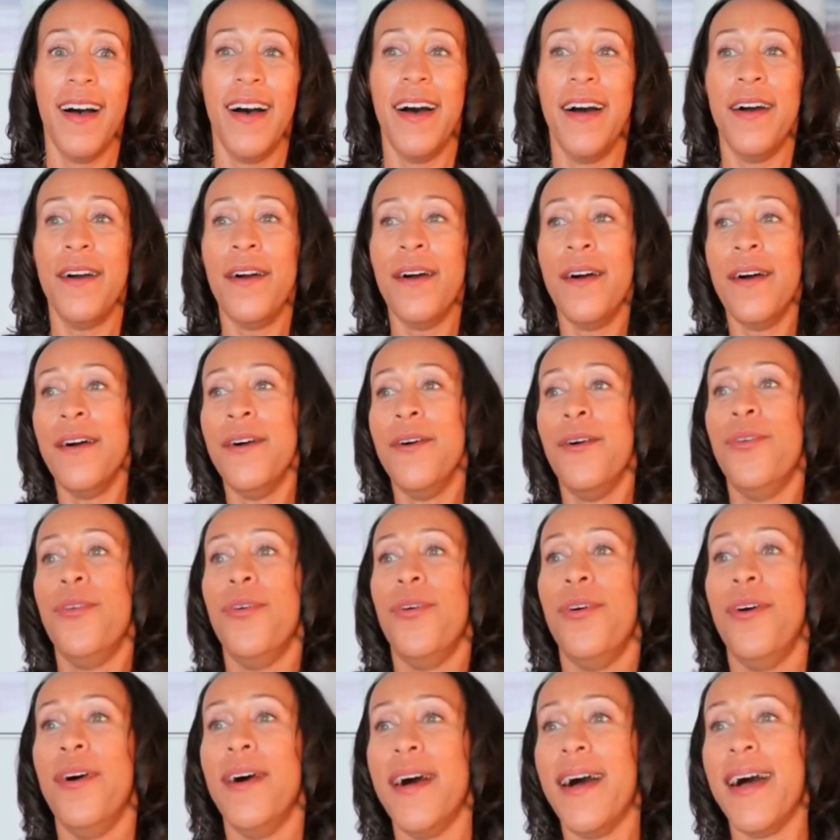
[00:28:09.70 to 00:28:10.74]

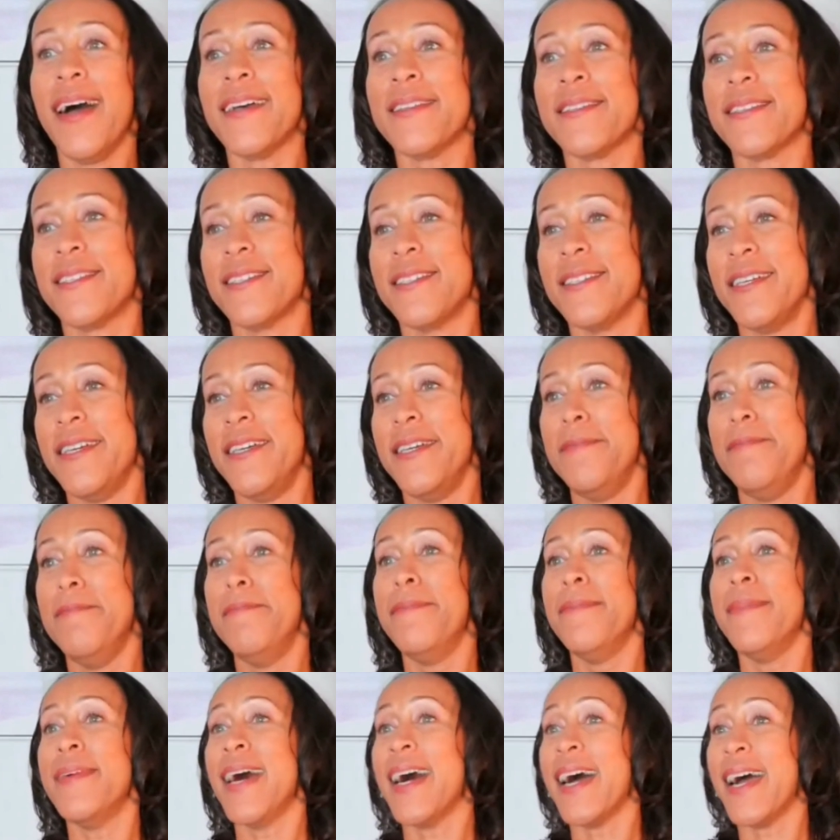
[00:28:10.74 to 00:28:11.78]
Oh, I said,
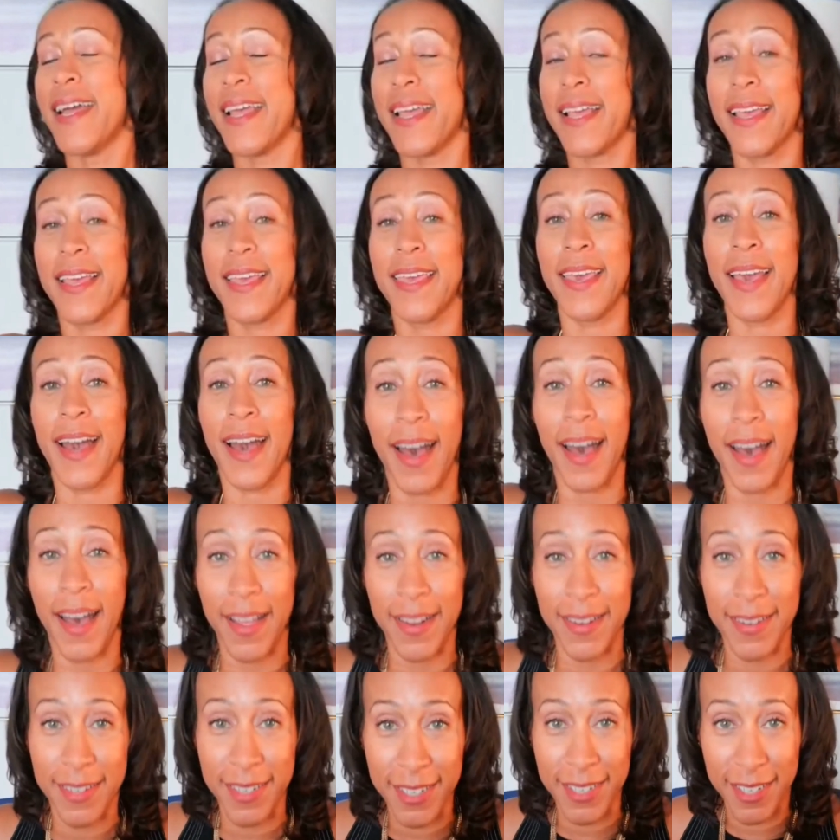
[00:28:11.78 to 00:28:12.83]
my
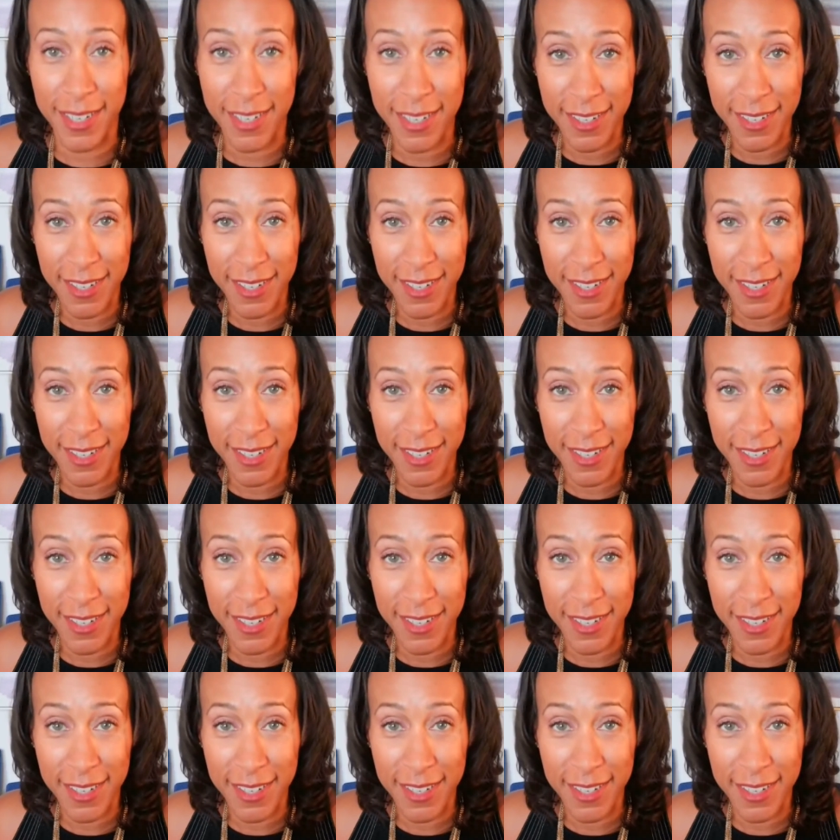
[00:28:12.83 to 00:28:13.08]
God.